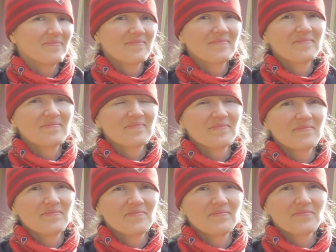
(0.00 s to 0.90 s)

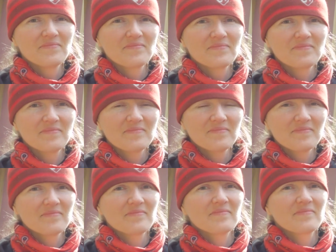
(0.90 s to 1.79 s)

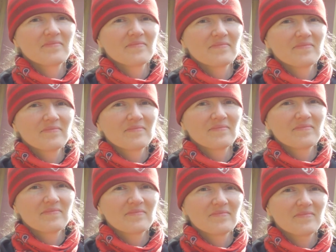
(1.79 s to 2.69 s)

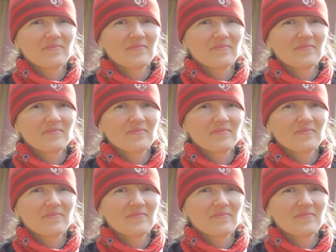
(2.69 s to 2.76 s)
This person isn't speaking.